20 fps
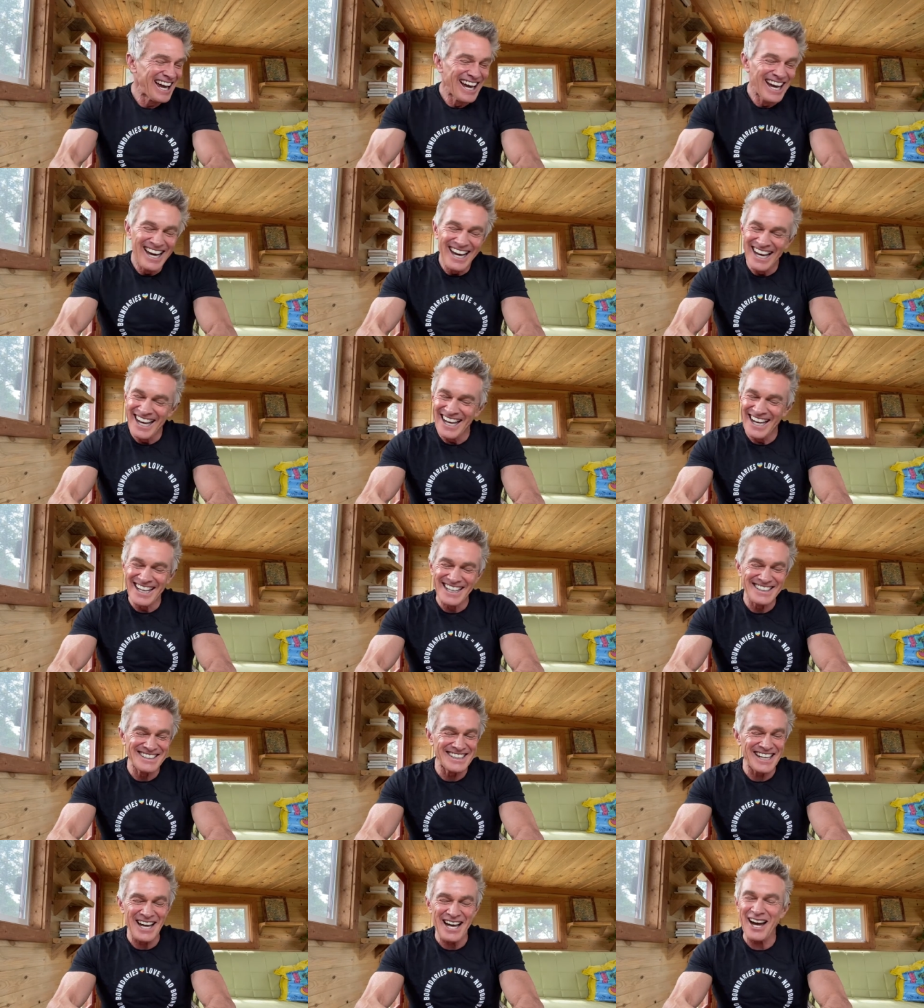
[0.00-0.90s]

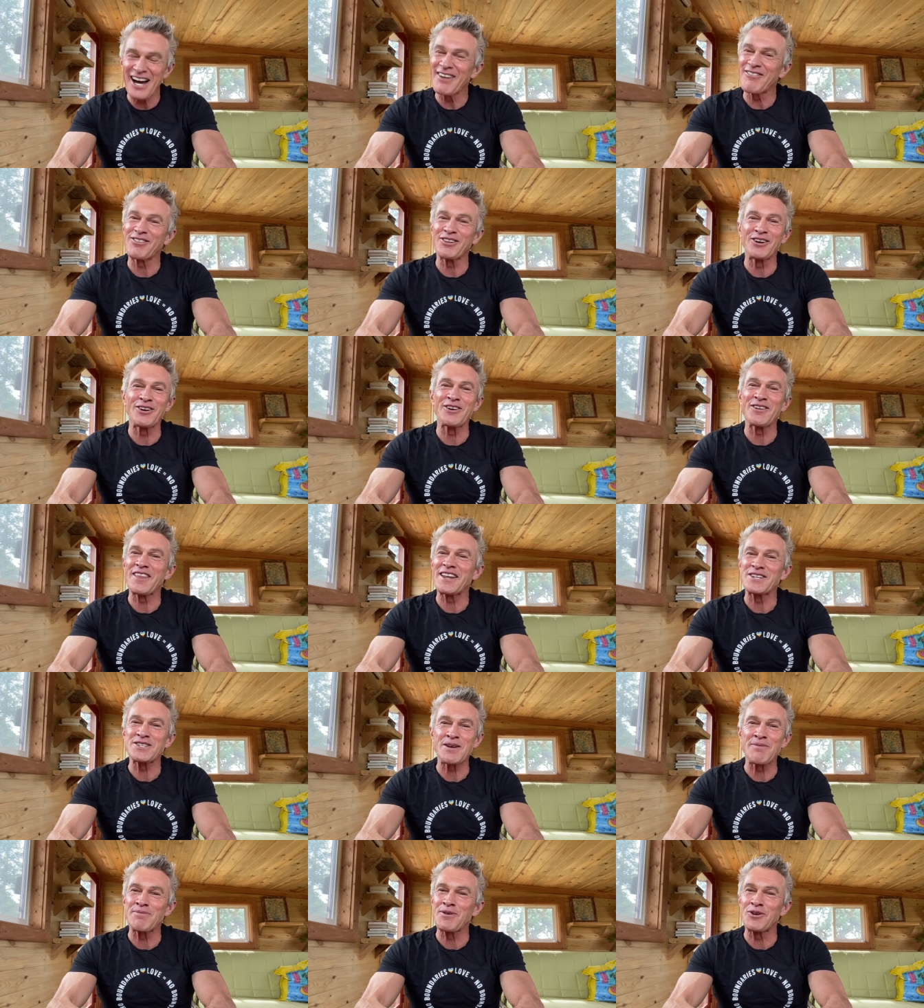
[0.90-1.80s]
And I've learned that
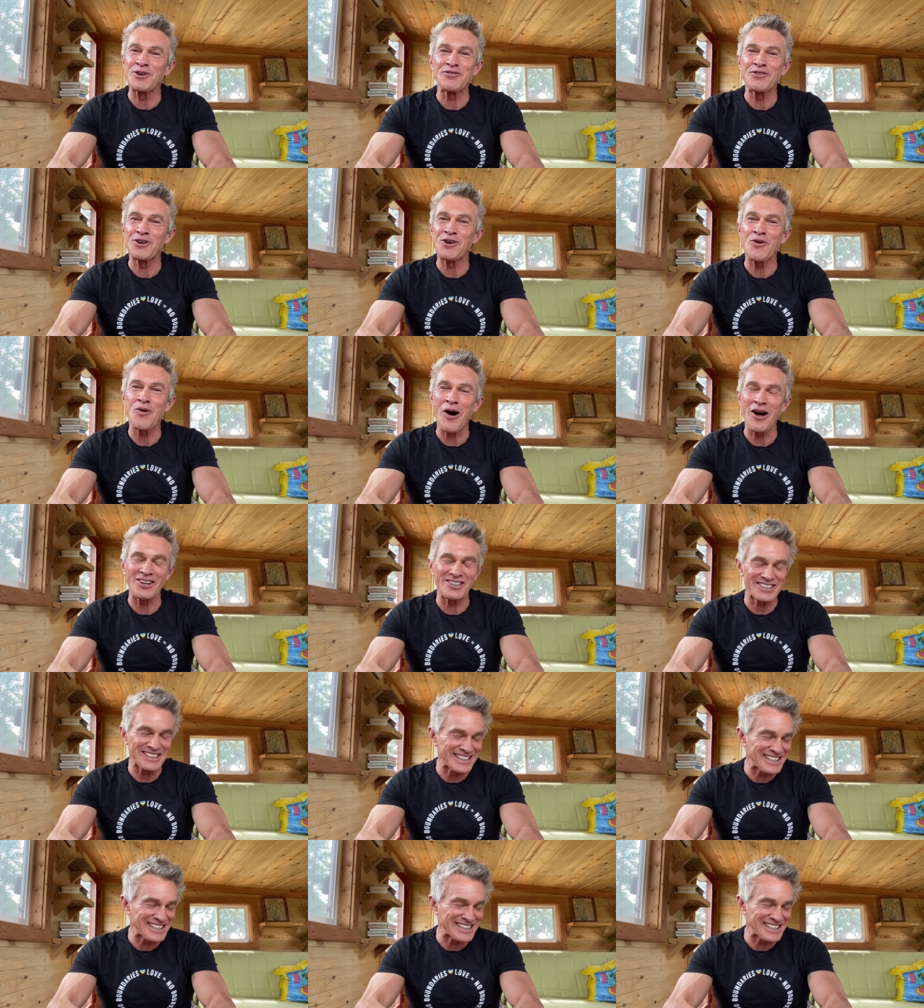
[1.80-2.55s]
it's a beautiful quality.